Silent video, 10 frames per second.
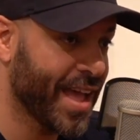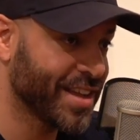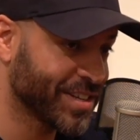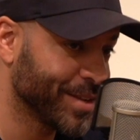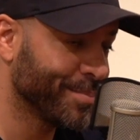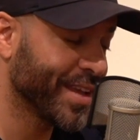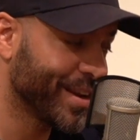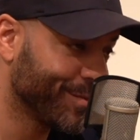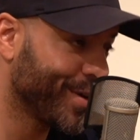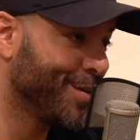actually being
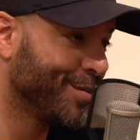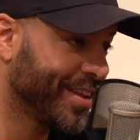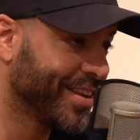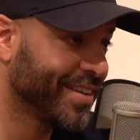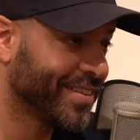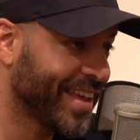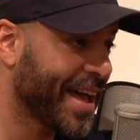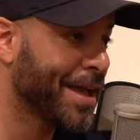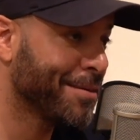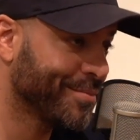involved in a
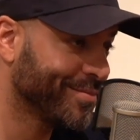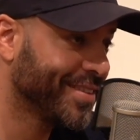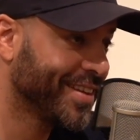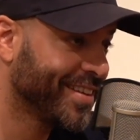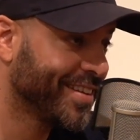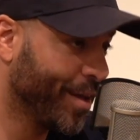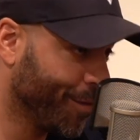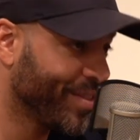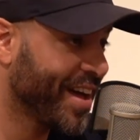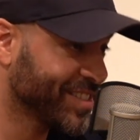game
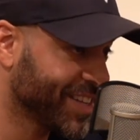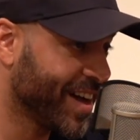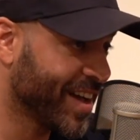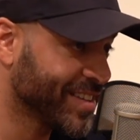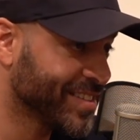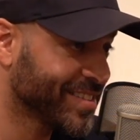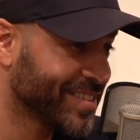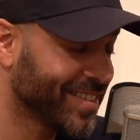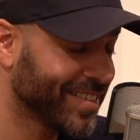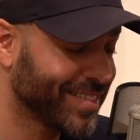of that size
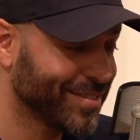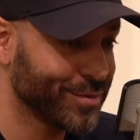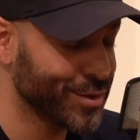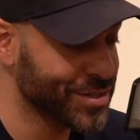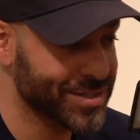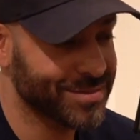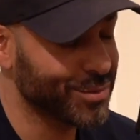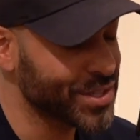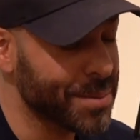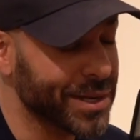
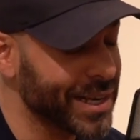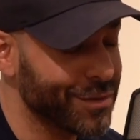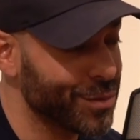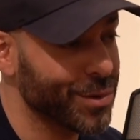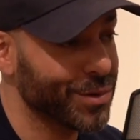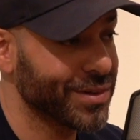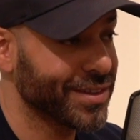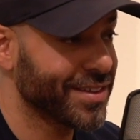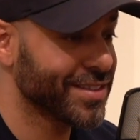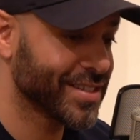was unbelievable,
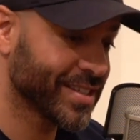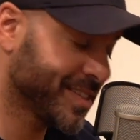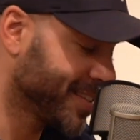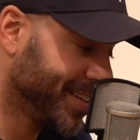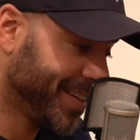because it's